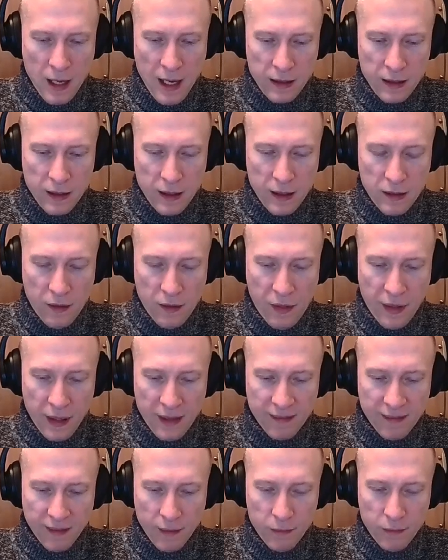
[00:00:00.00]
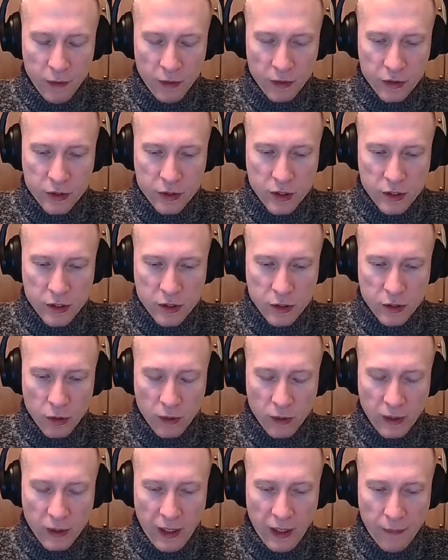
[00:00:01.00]
And the thing is, I'm not just
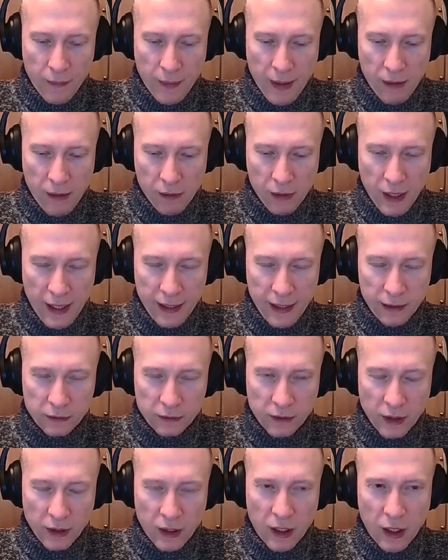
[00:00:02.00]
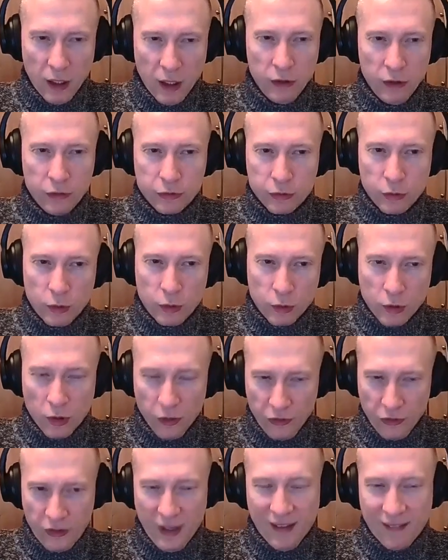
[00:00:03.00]
talking about like the overall
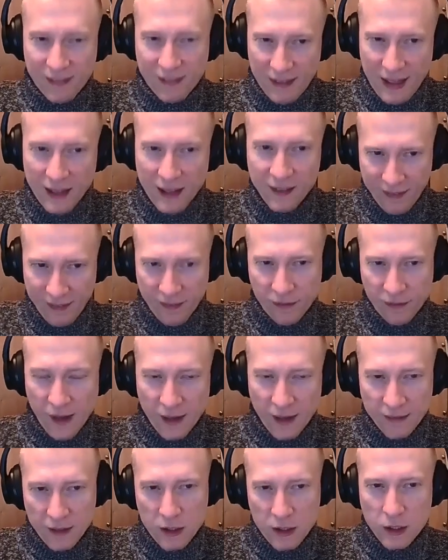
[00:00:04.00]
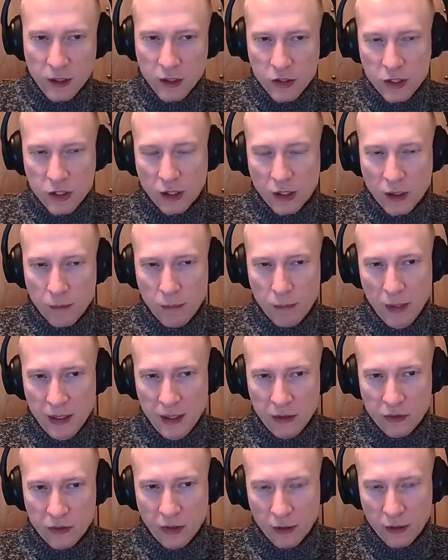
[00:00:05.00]
context length, the fact that you could chuck a
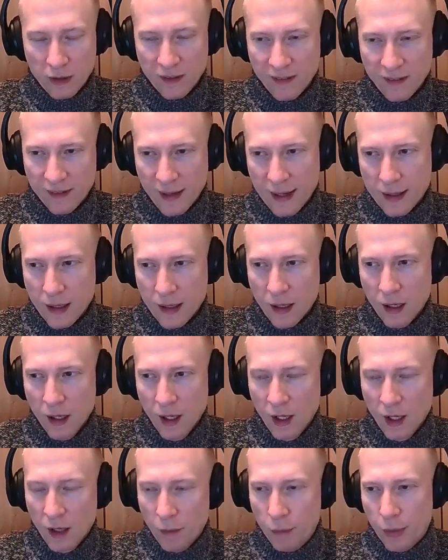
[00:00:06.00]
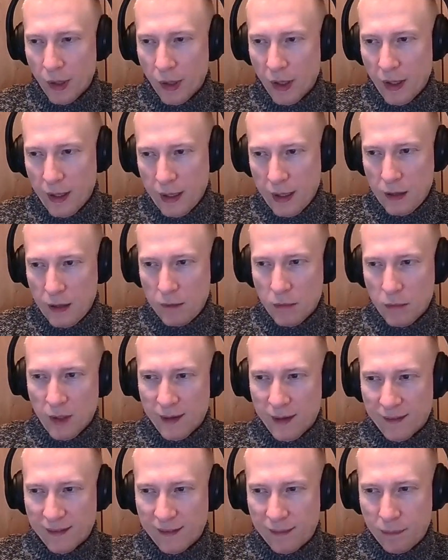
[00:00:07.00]
million tokens at it, but in
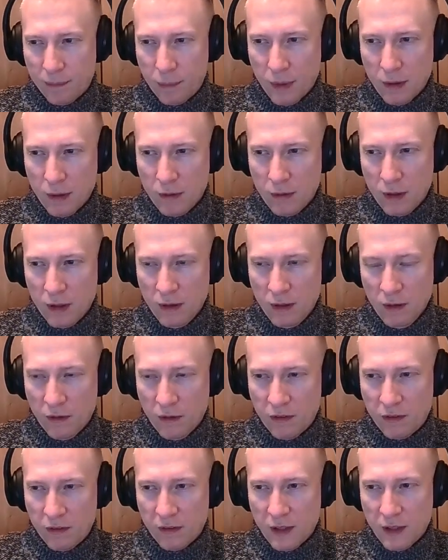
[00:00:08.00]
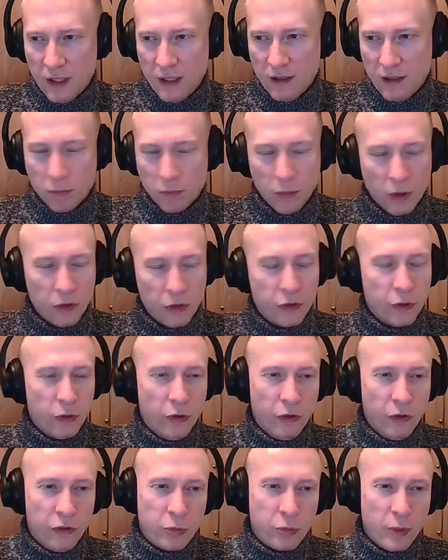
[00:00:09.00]
my experience, these
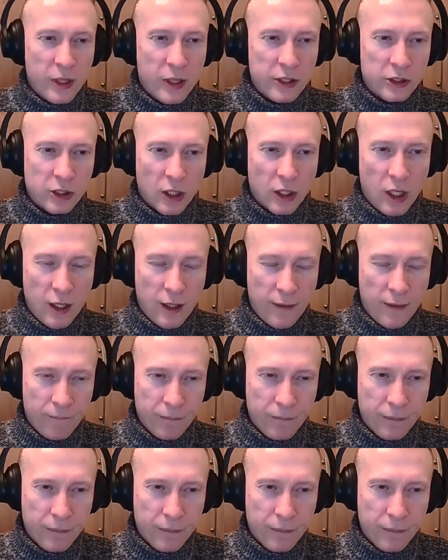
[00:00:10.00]
models, which are